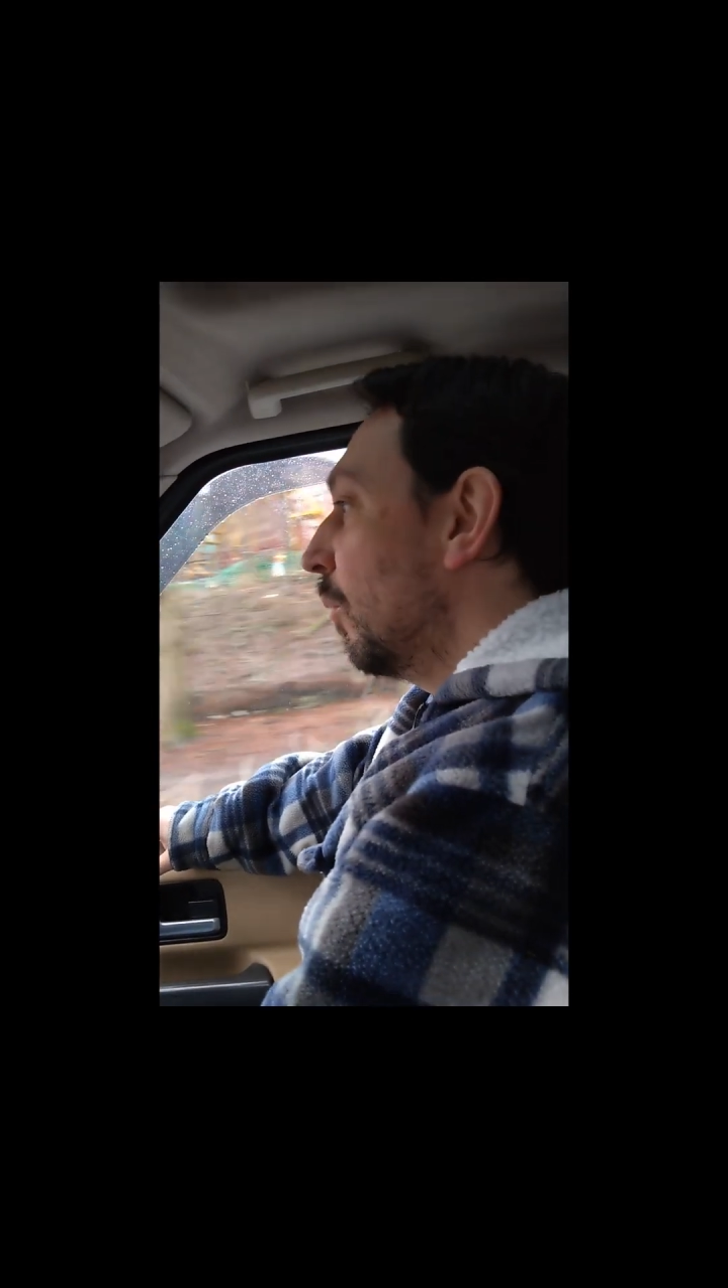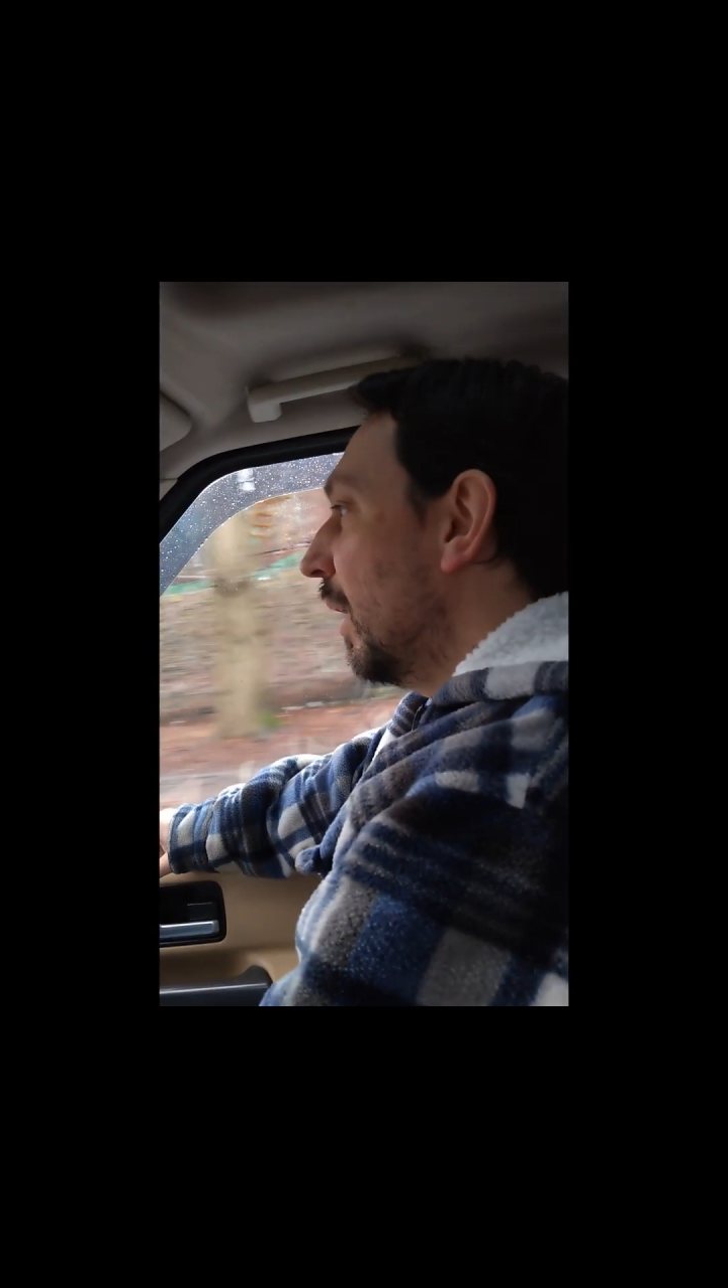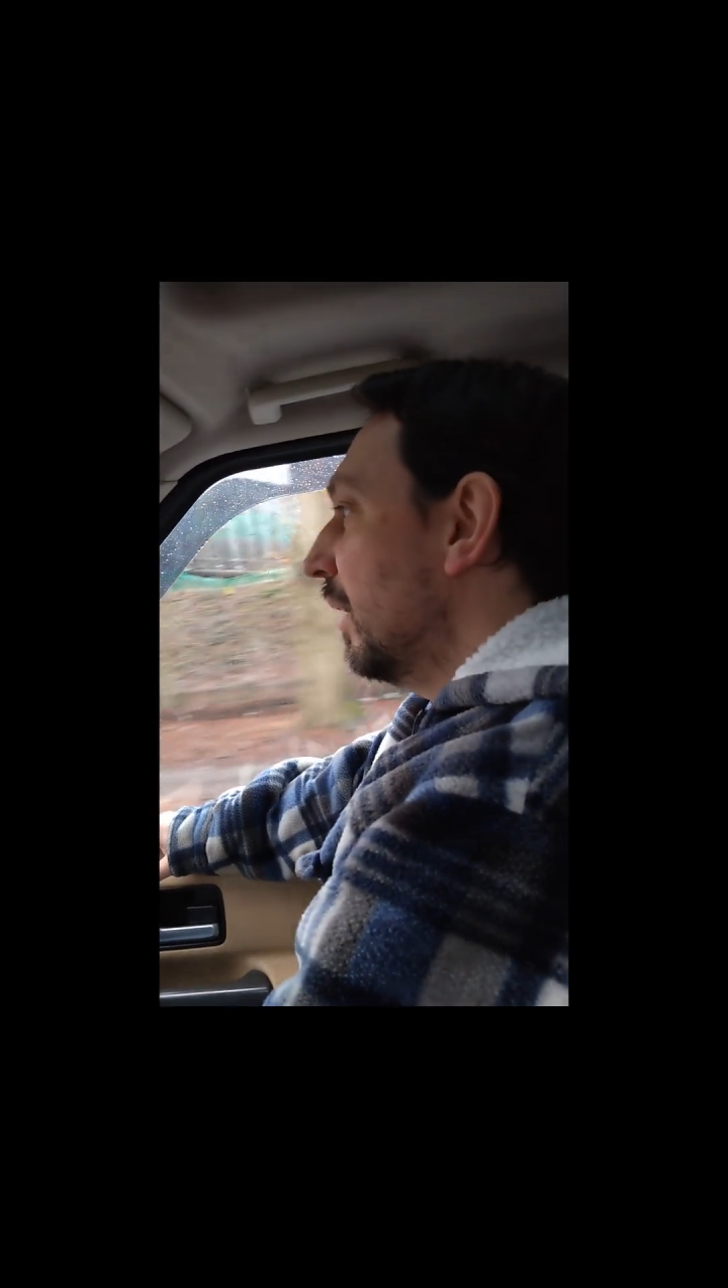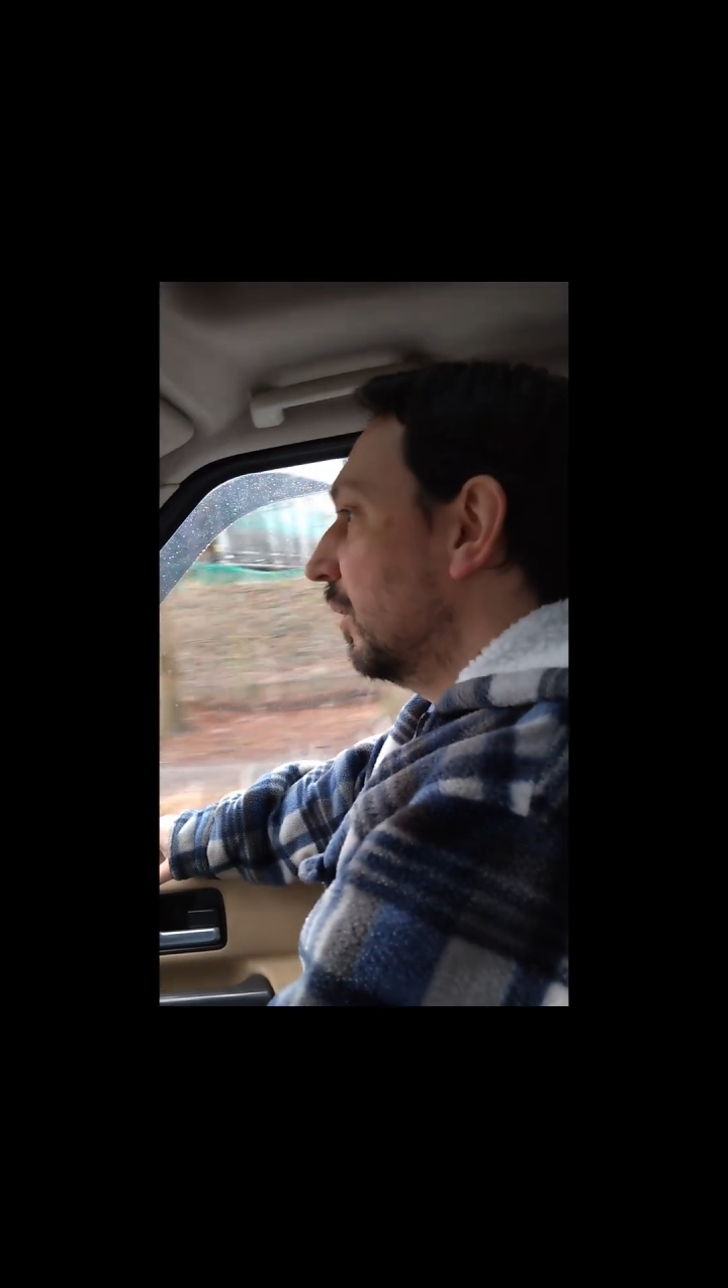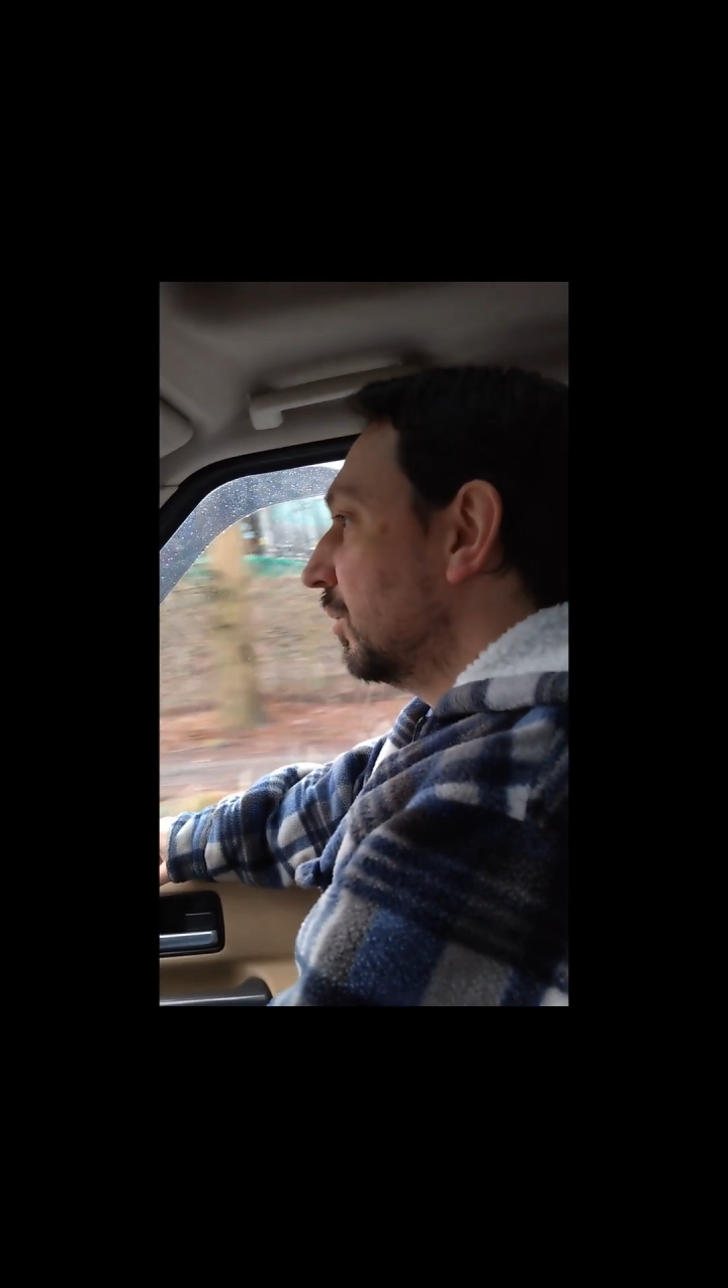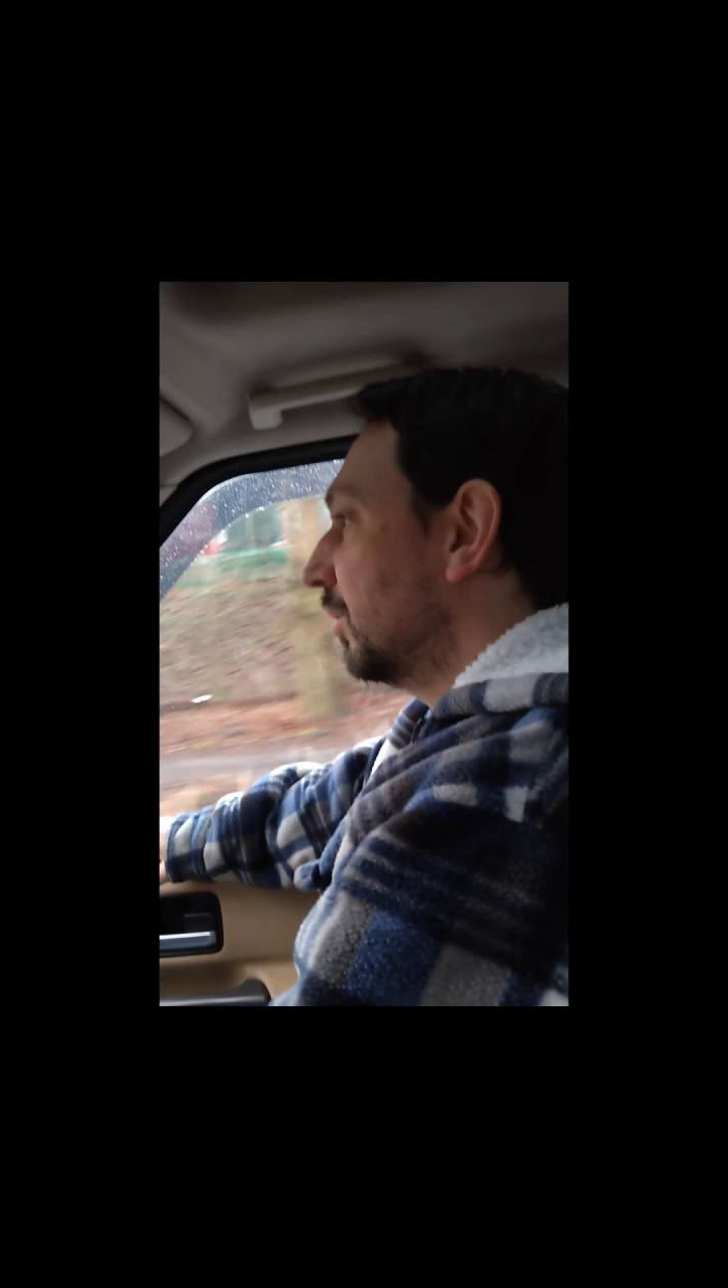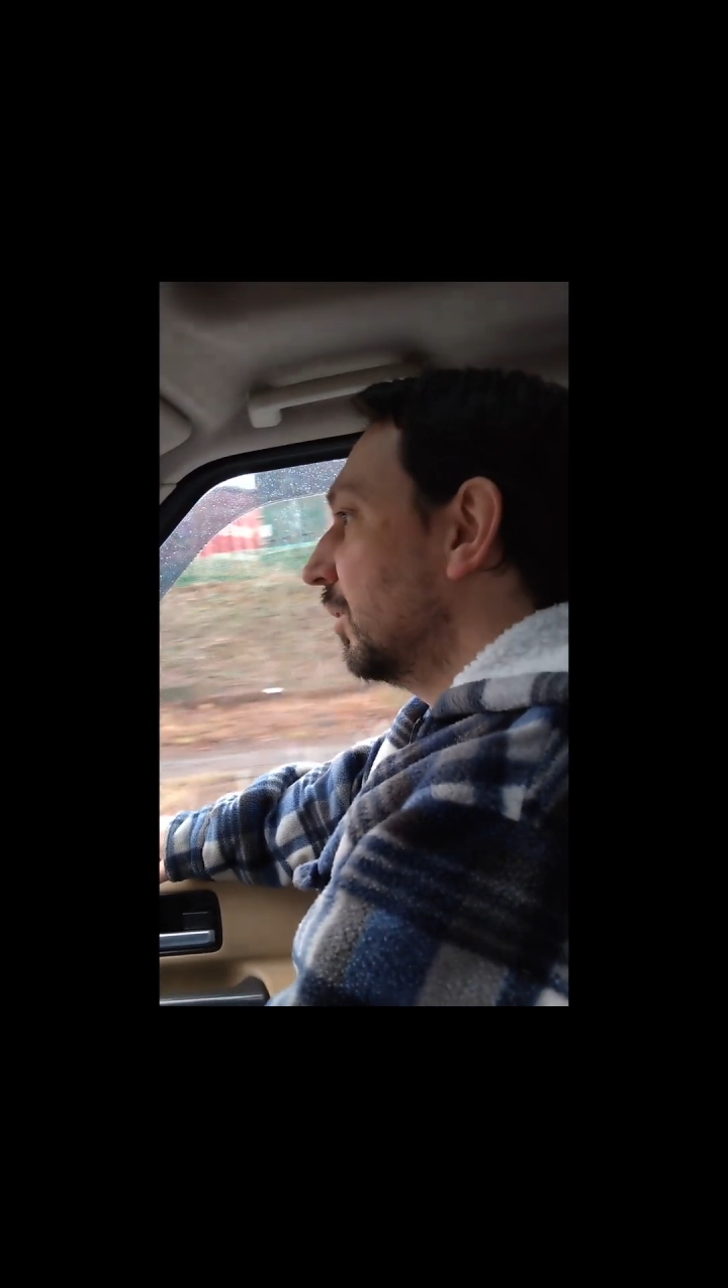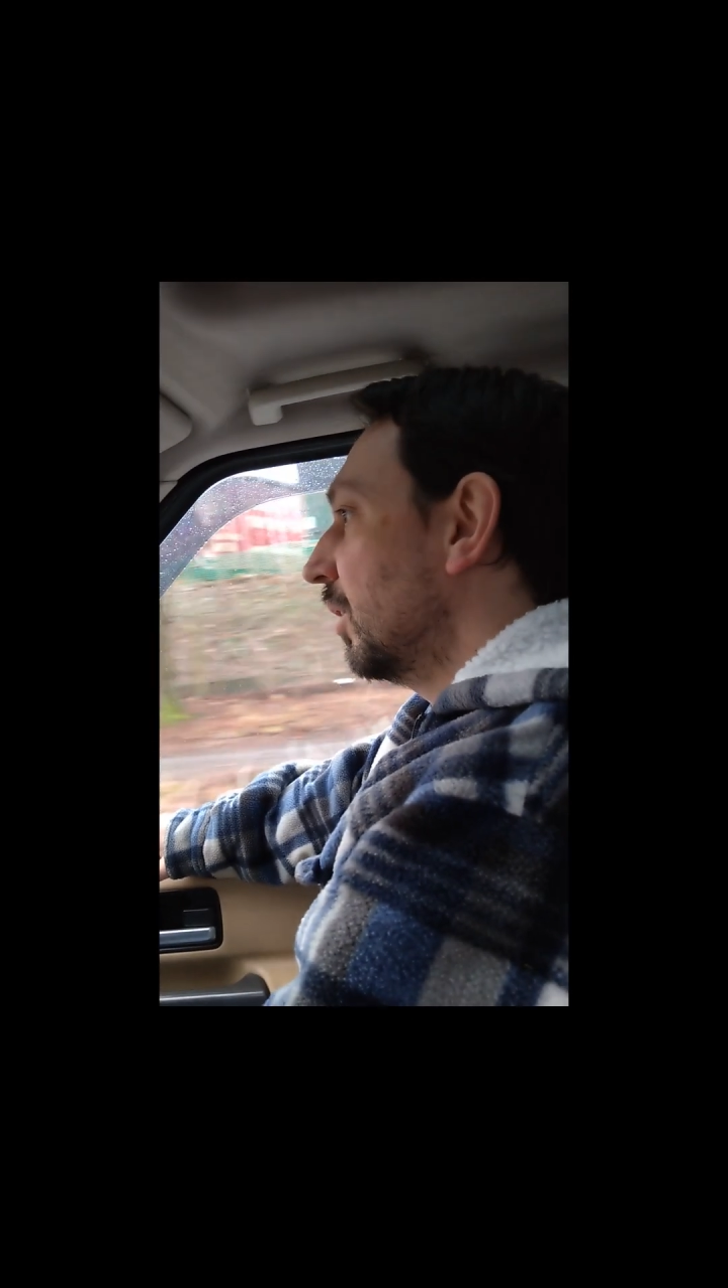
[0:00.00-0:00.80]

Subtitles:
Wales